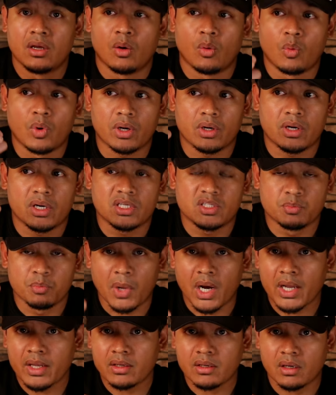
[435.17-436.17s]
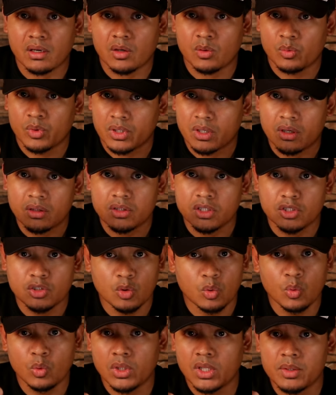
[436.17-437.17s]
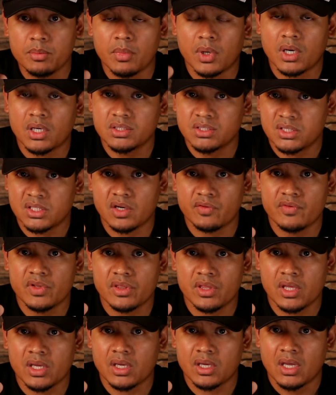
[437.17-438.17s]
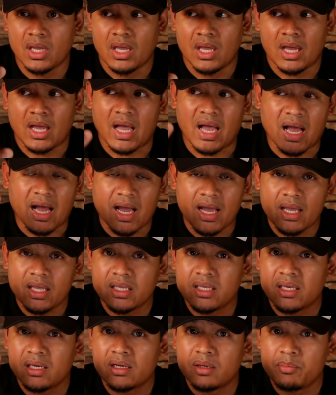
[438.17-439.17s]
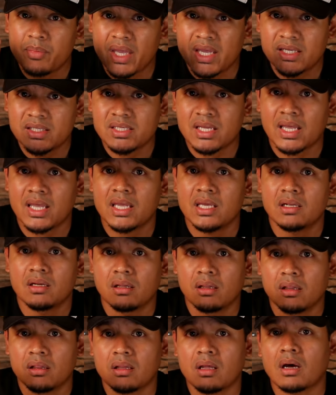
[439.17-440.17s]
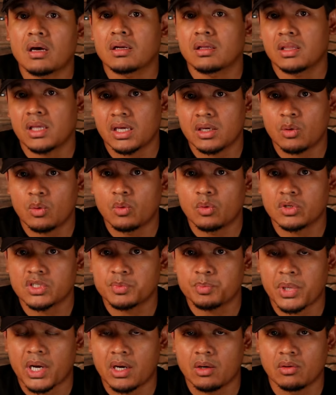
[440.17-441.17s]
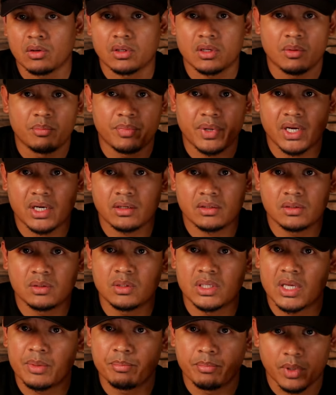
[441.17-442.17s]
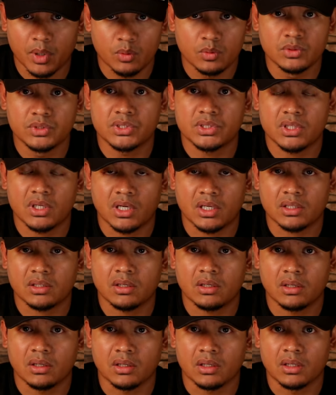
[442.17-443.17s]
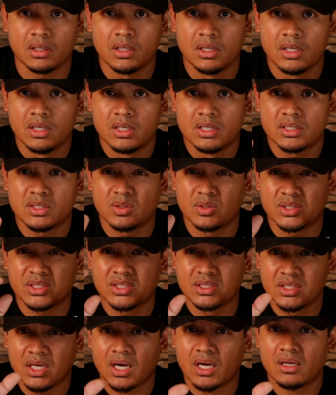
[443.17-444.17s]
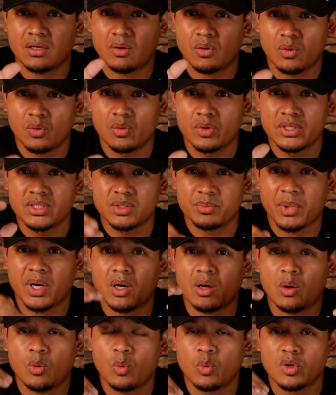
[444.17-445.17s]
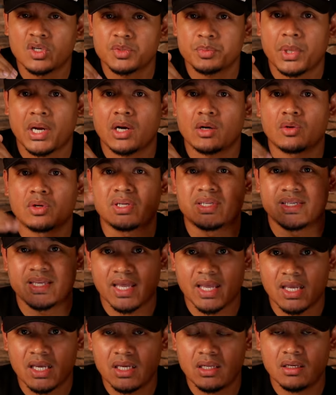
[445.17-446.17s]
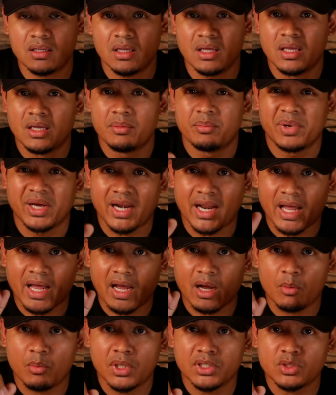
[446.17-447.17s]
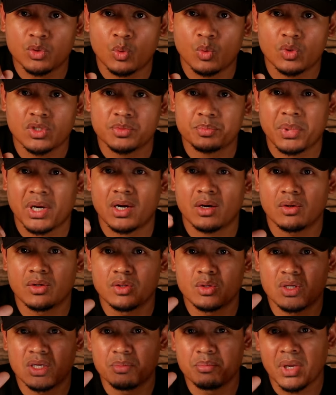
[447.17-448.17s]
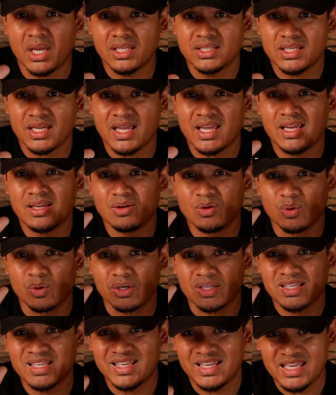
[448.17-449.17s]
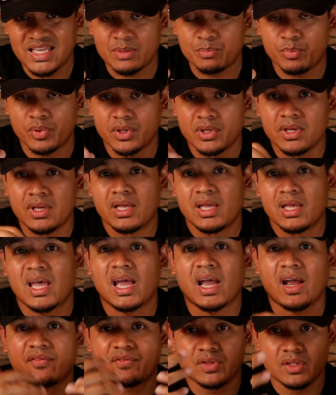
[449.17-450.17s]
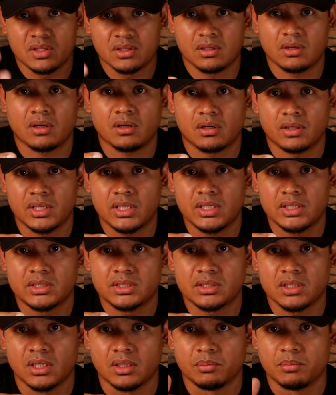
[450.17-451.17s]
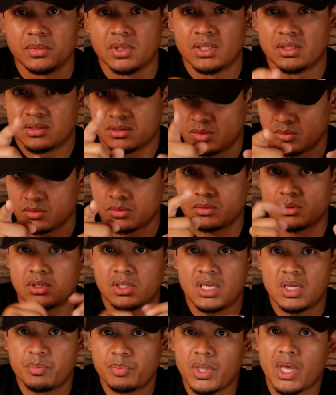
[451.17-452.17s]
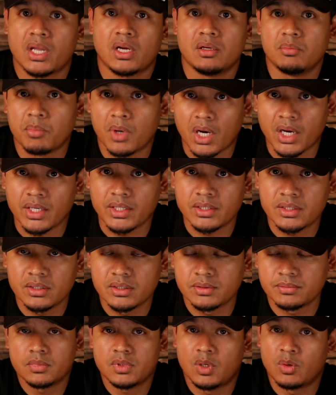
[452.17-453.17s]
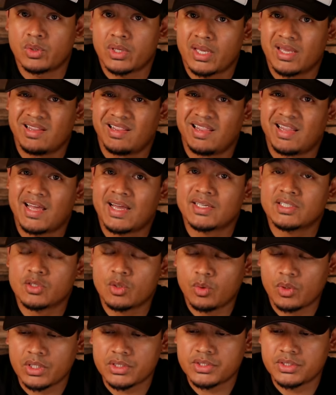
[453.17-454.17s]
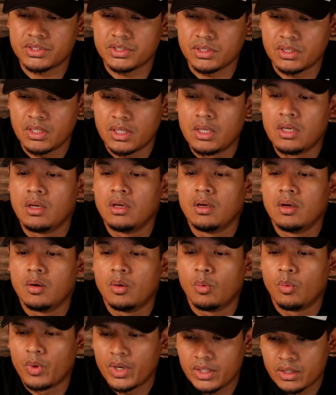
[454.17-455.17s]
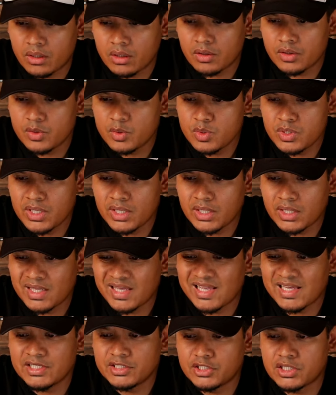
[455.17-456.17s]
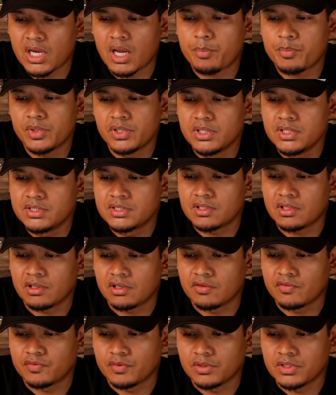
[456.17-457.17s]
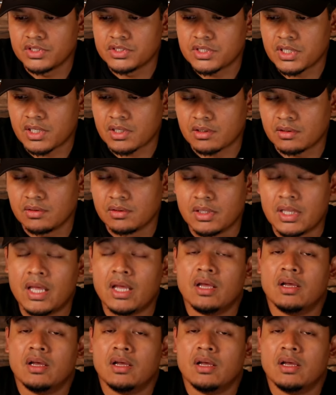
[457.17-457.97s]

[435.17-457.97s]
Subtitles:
Whereas my car, with all the cooling mods and everything, I get to maintain a lot of that horsepower compared to a bone stock car. So it's not always about horsepower gained, but how much horsepower you can maintain or keep after the car heats up. So keep that in mind. Okay, last question. When are you getting a Japanese car for the channel?